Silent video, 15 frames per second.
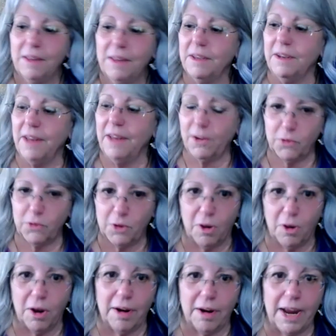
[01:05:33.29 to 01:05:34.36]
The next
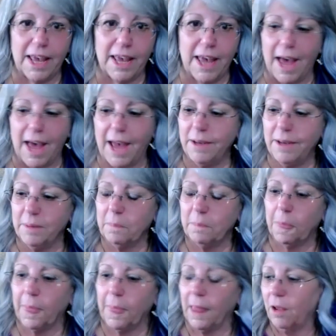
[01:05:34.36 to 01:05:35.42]
car I got,
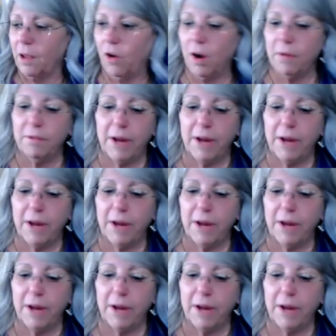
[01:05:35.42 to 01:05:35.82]
car